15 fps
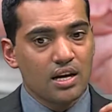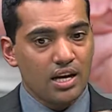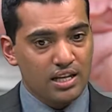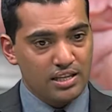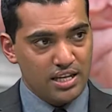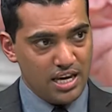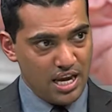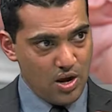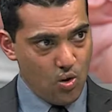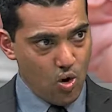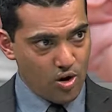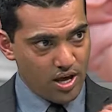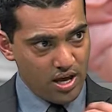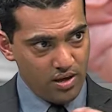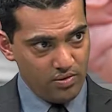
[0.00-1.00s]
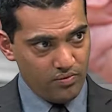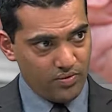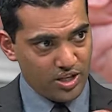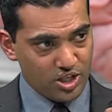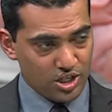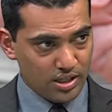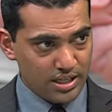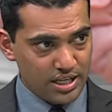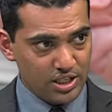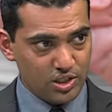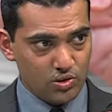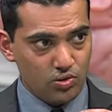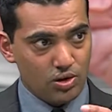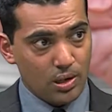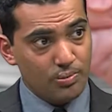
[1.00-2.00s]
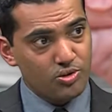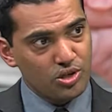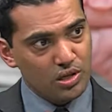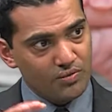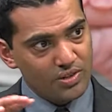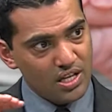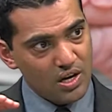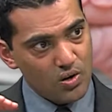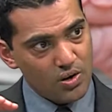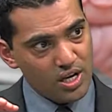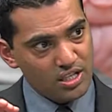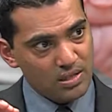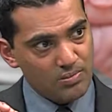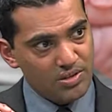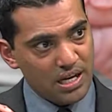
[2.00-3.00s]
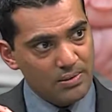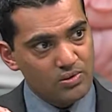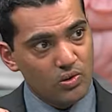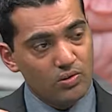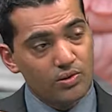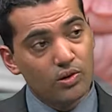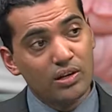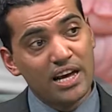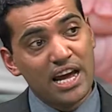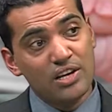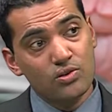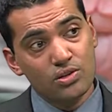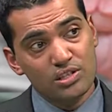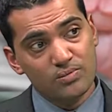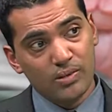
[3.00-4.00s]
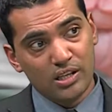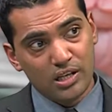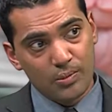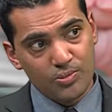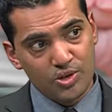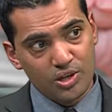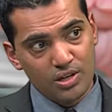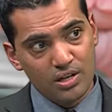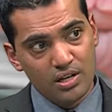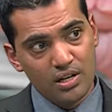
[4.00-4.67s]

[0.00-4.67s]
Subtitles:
In the aorta, which leads to rupture of the aorta, sometimes what we call aneurysmal rupture,